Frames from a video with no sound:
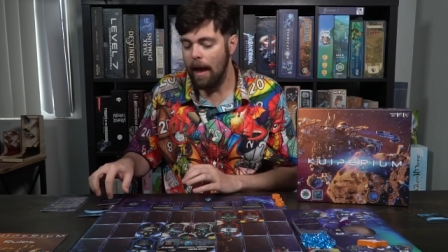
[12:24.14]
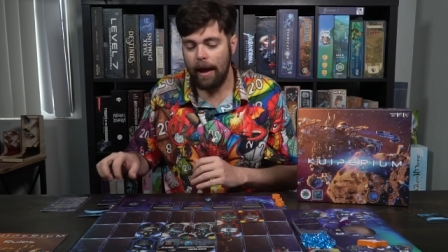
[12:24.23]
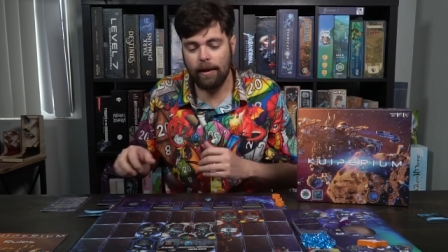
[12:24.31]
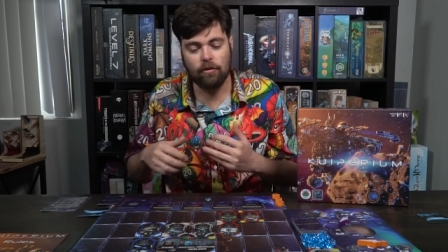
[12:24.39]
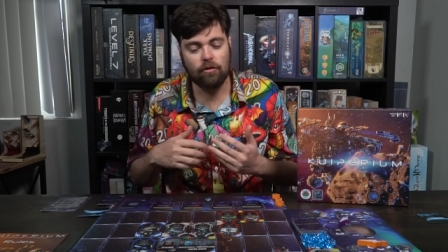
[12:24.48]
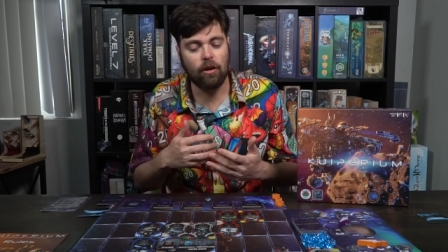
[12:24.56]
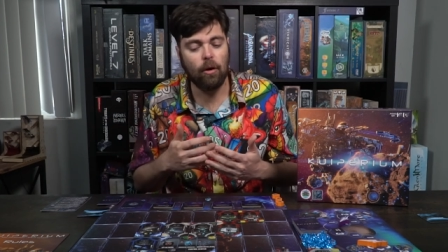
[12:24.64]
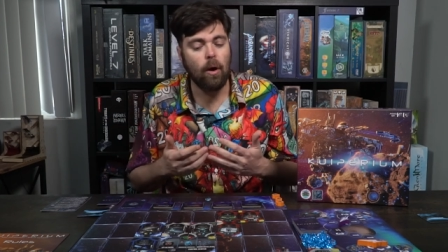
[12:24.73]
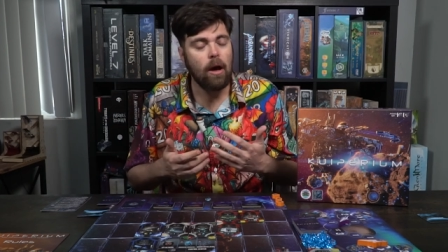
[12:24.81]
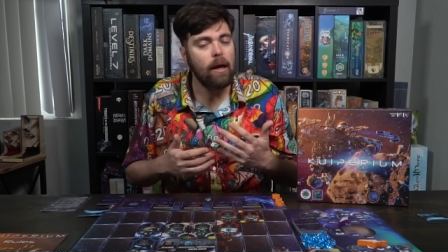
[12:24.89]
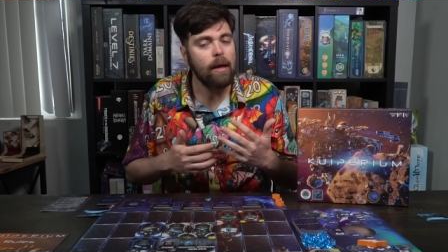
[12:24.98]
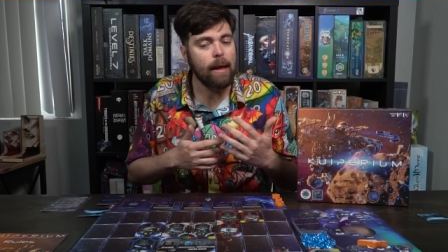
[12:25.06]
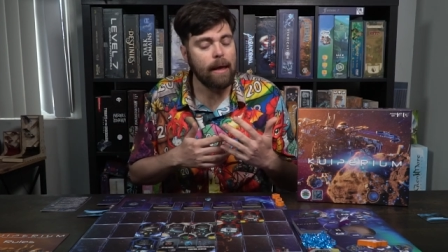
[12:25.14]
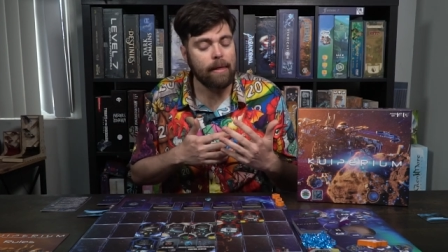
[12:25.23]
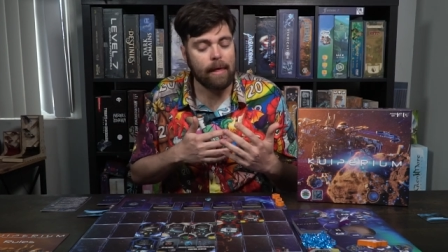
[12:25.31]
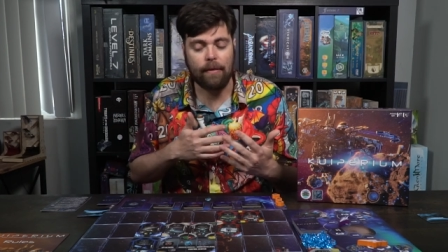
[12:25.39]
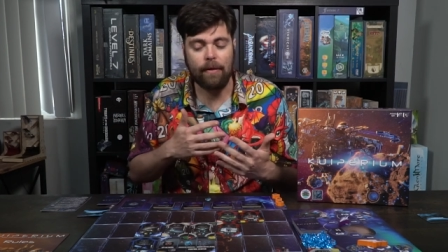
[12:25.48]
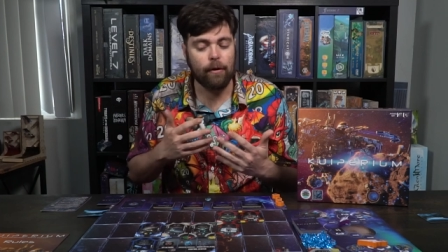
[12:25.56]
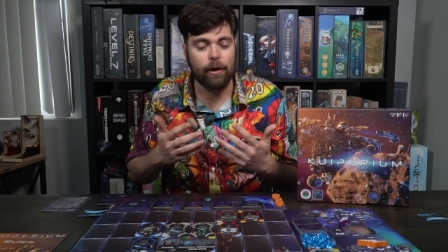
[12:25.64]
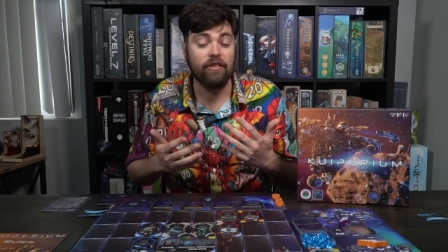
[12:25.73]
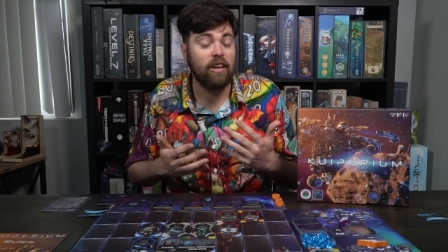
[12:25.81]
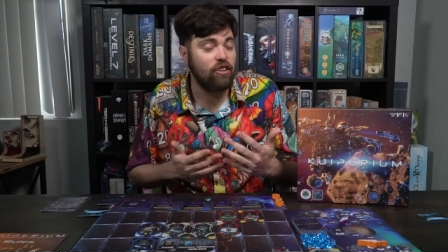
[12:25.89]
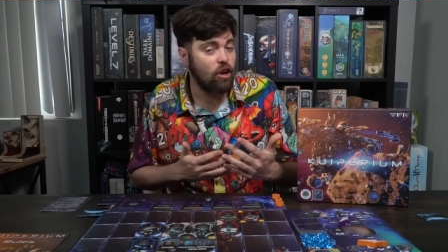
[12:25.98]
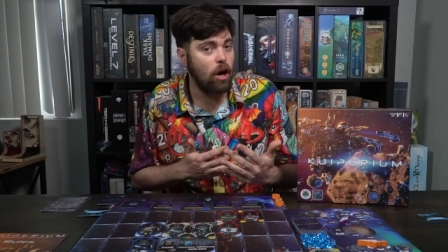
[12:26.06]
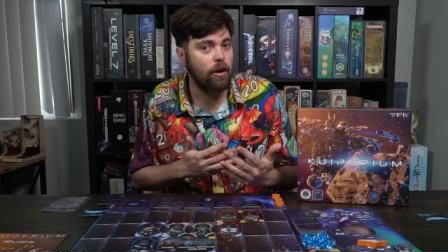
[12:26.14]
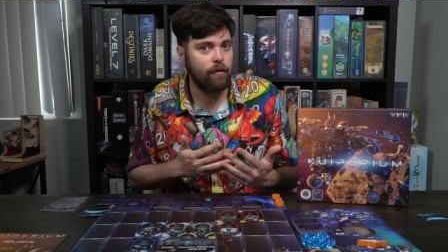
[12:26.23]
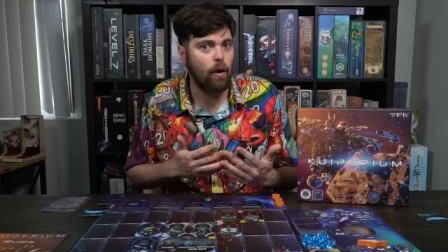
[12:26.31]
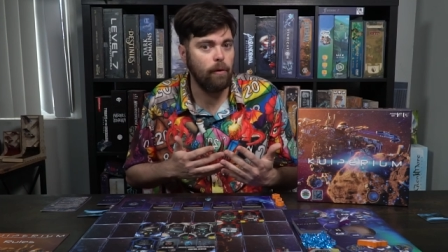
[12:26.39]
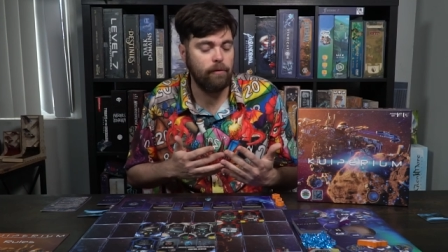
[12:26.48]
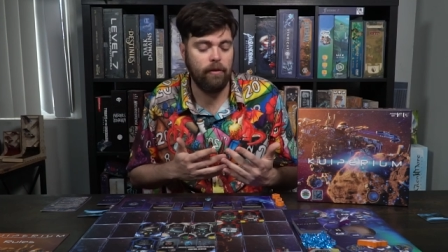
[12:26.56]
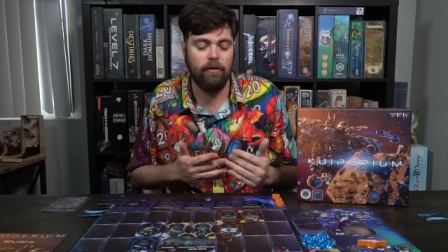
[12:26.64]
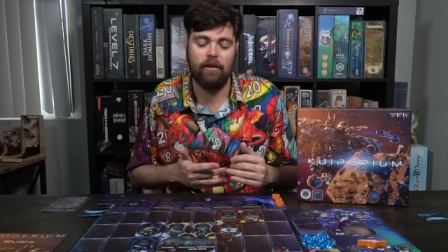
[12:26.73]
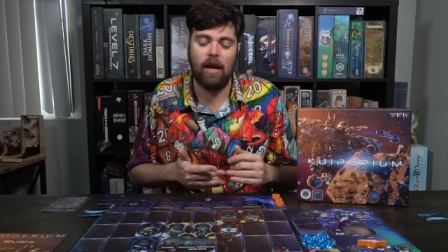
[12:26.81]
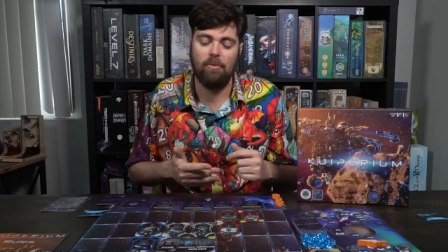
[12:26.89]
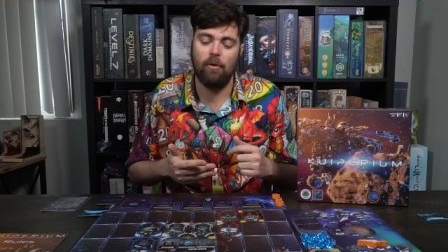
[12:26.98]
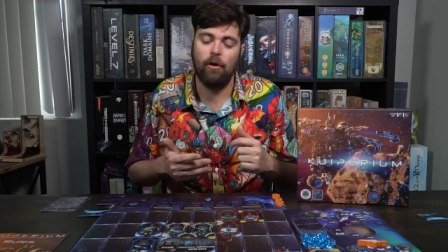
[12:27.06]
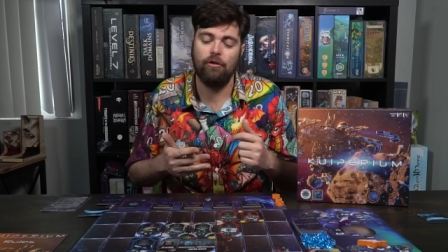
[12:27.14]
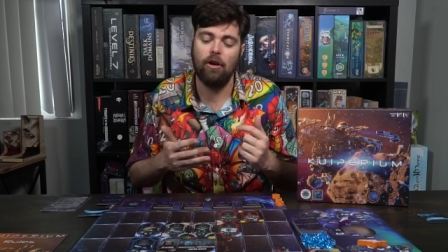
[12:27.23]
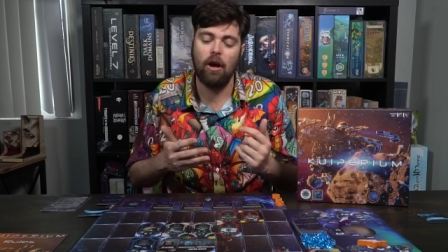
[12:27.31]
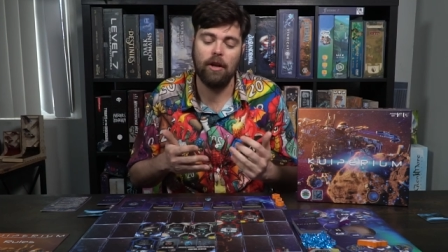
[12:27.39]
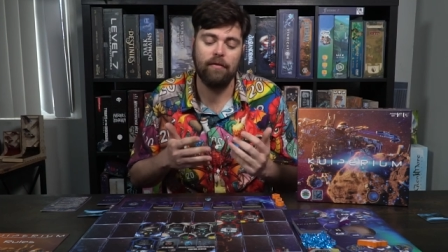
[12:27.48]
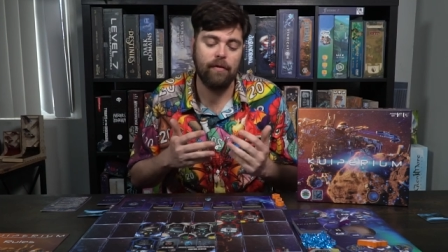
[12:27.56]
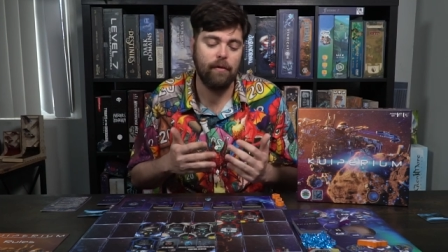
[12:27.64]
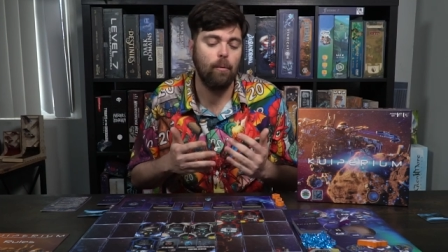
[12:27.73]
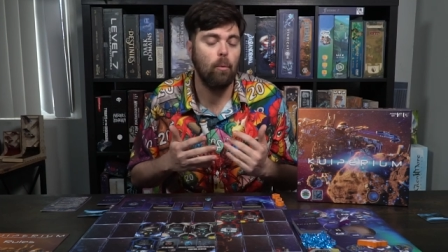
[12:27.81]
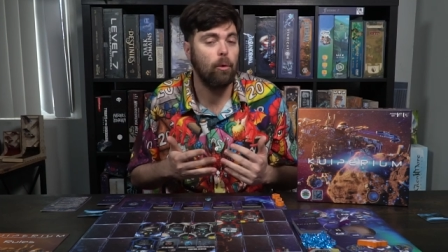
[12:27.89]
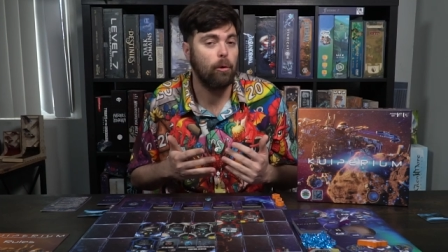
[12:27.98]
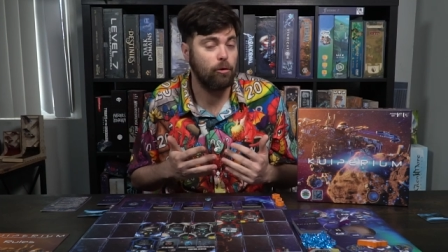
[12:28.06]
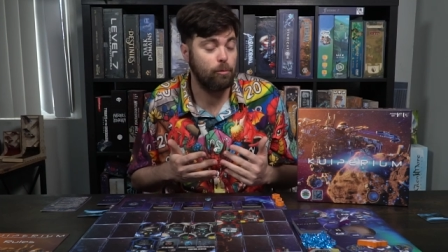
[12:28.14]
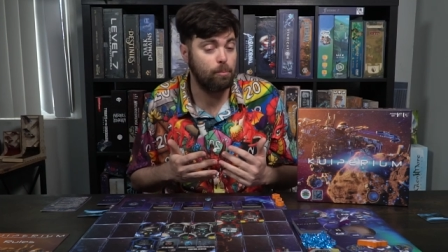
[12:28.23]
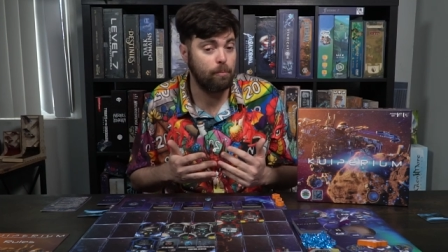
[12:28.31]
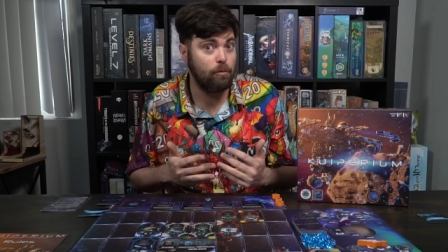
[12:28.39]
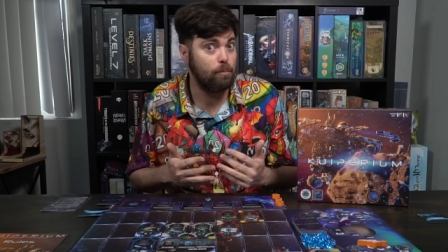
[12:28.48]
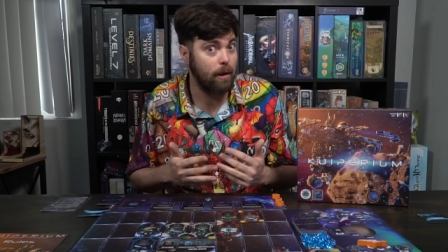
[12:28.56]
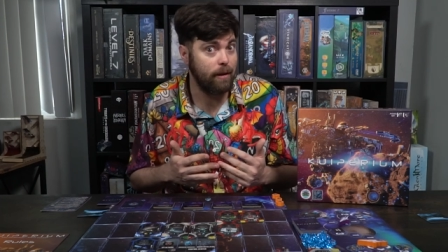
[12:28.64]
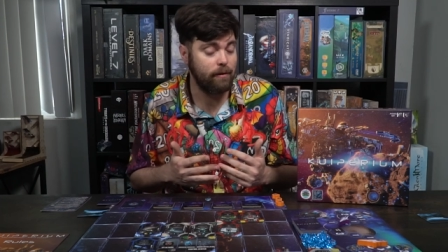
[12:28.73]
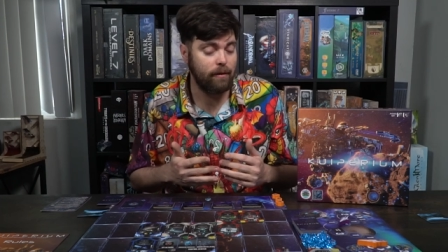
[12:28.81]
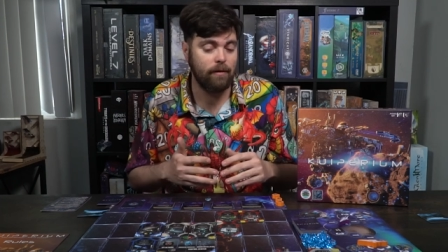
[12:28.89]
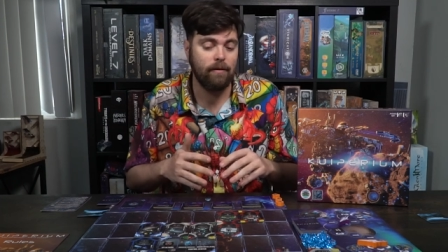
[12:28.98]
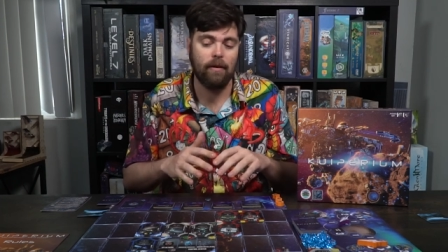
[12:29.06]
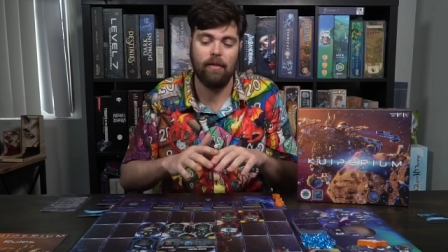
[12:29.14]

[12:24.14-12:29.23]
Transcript: And so, yeah, there is a ton of cards in this game. There are a ton of different worker places.